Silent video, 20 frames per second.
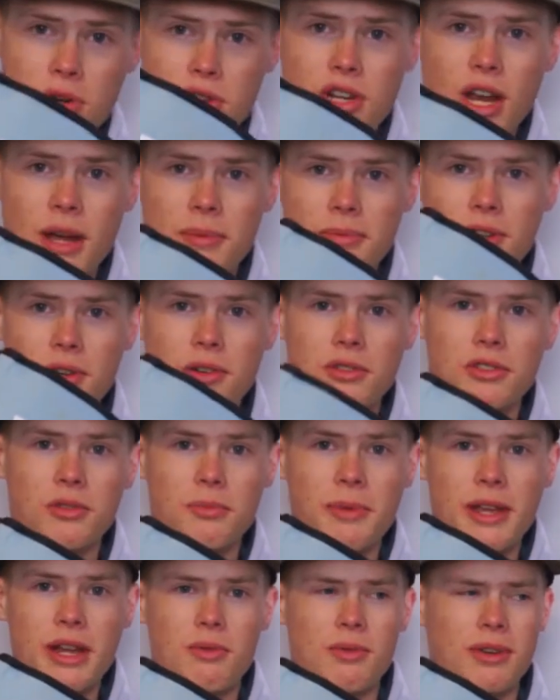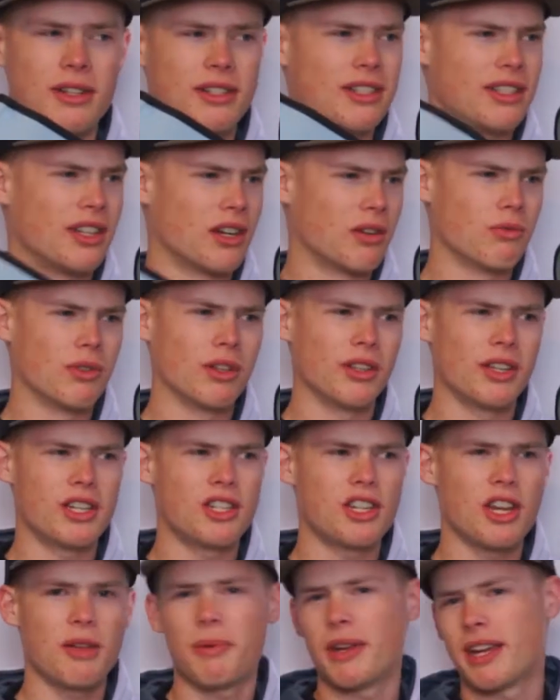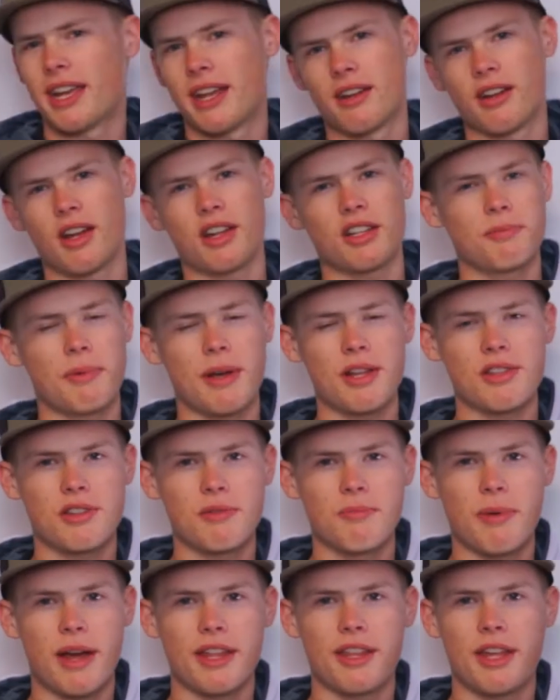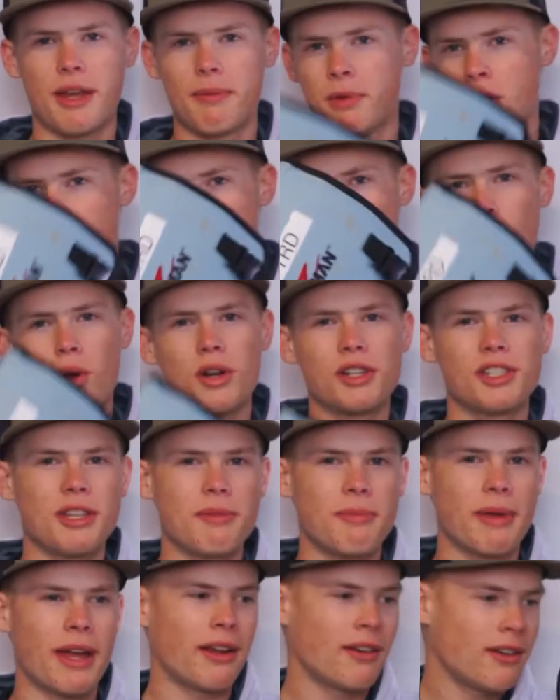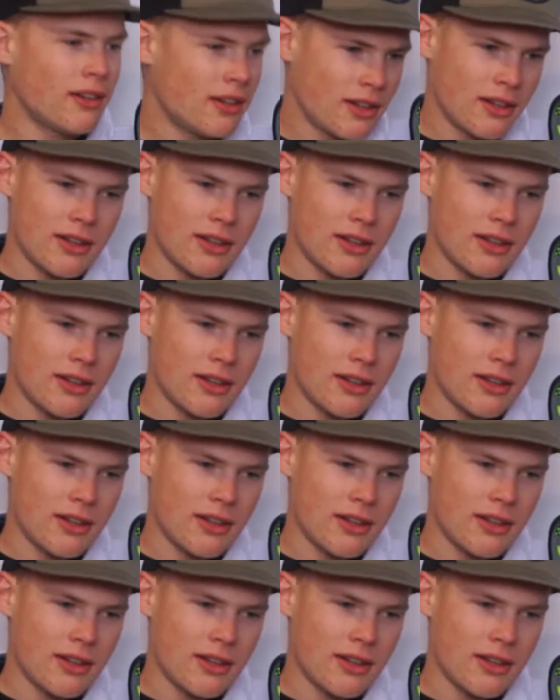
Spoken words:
Shops also make one. They're really cheap. Again, not sponsored by them or Z-Man.